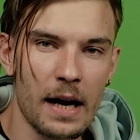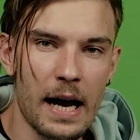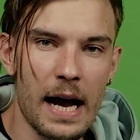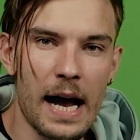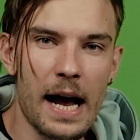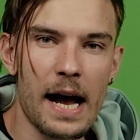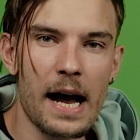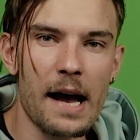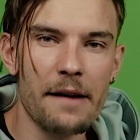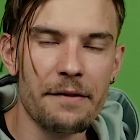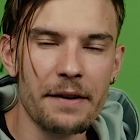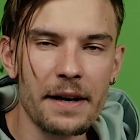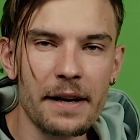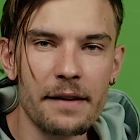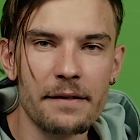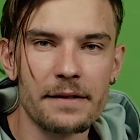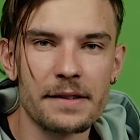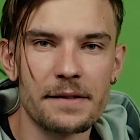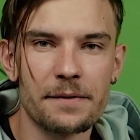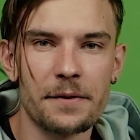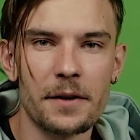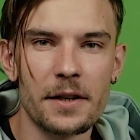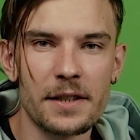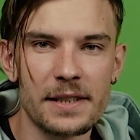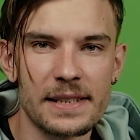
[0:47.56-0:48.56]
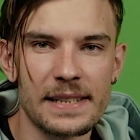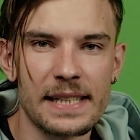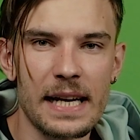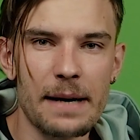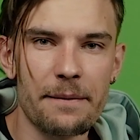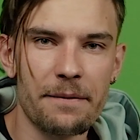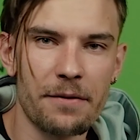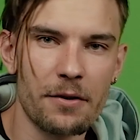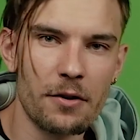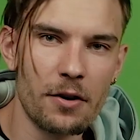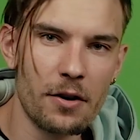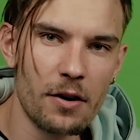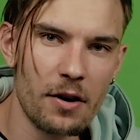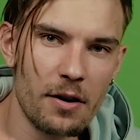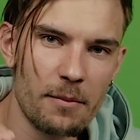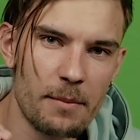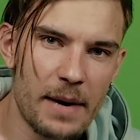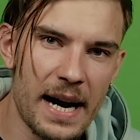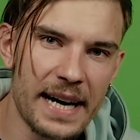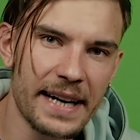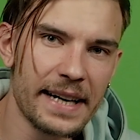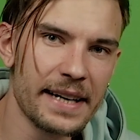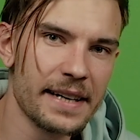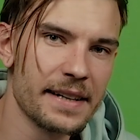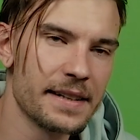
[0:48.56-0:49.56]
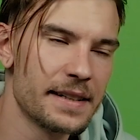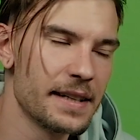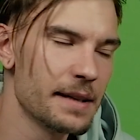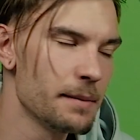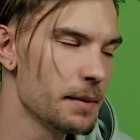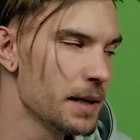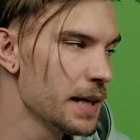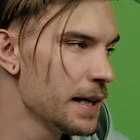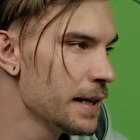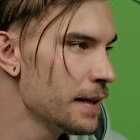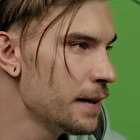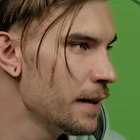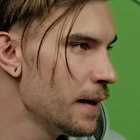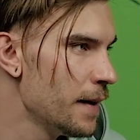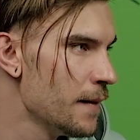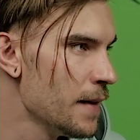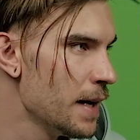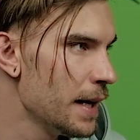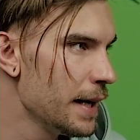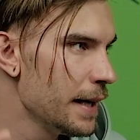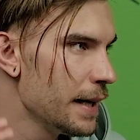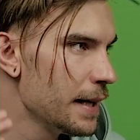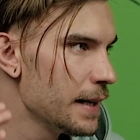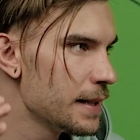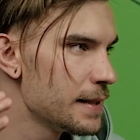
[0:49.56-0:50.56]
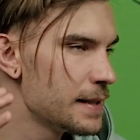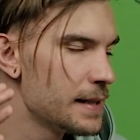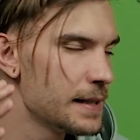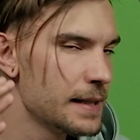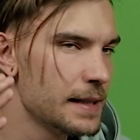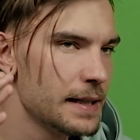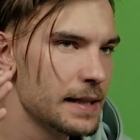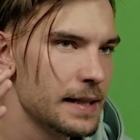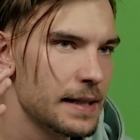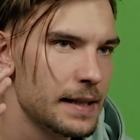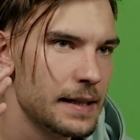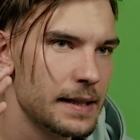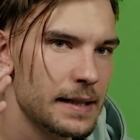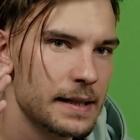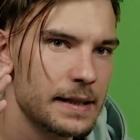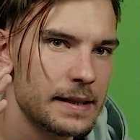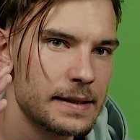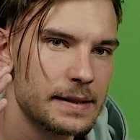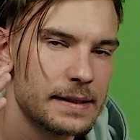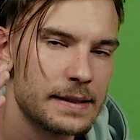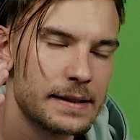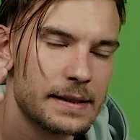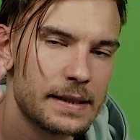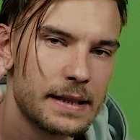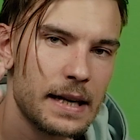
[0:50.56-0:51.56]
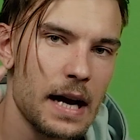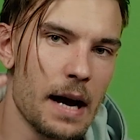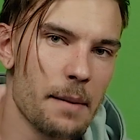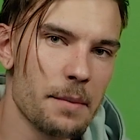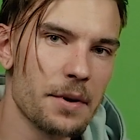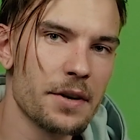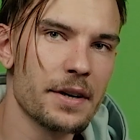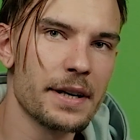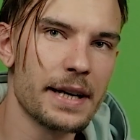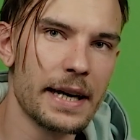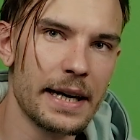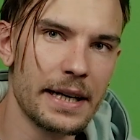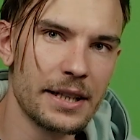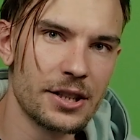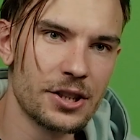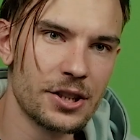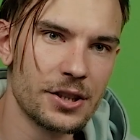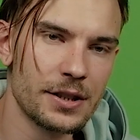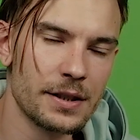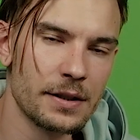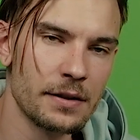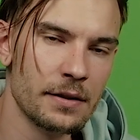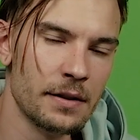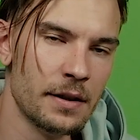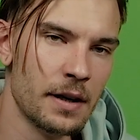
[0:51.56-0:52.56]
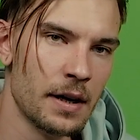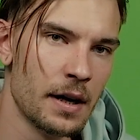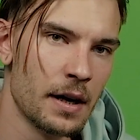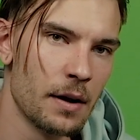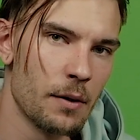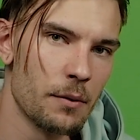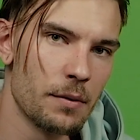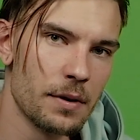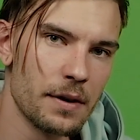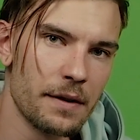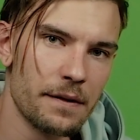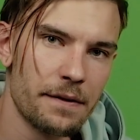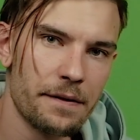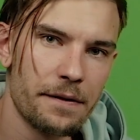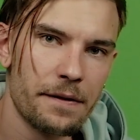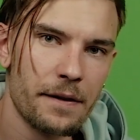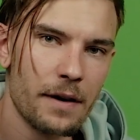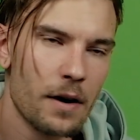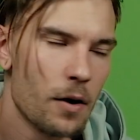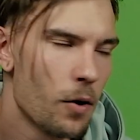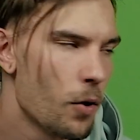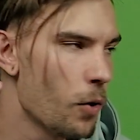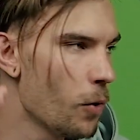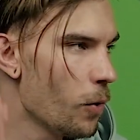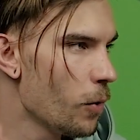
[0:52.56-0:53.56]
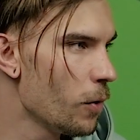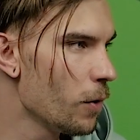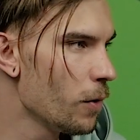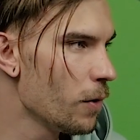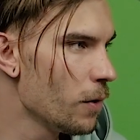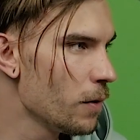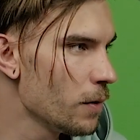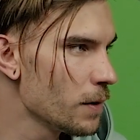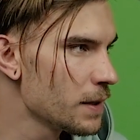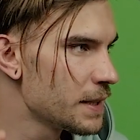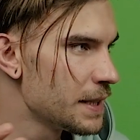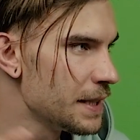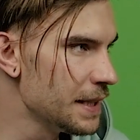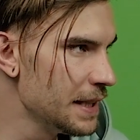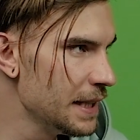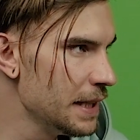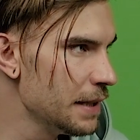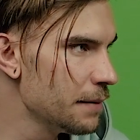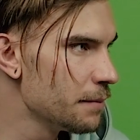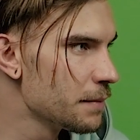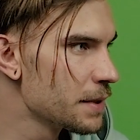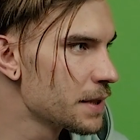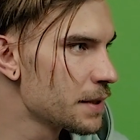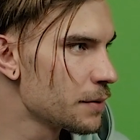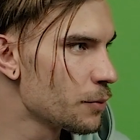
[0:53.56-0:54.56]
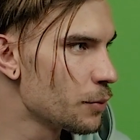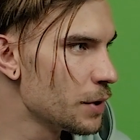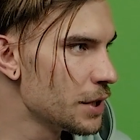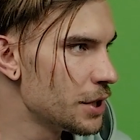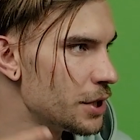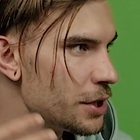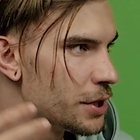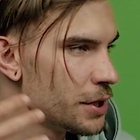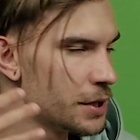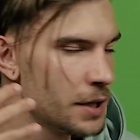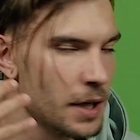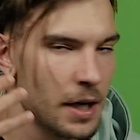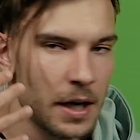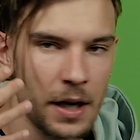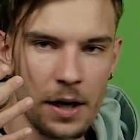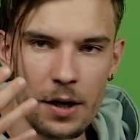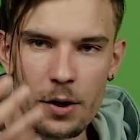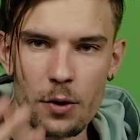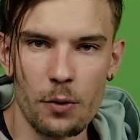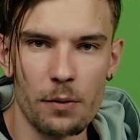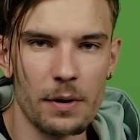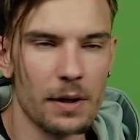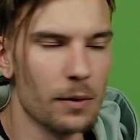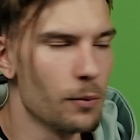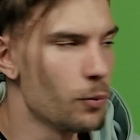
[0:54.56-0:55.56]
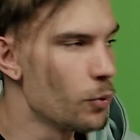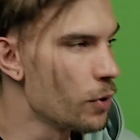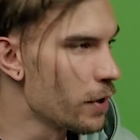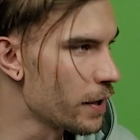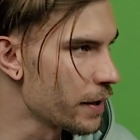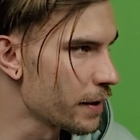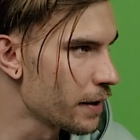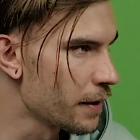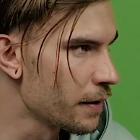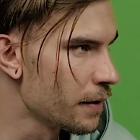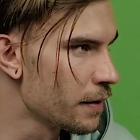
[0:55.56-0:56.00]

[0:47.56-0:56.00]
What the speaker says: I think the first step for a marketing team lead is communication with all teams which you will work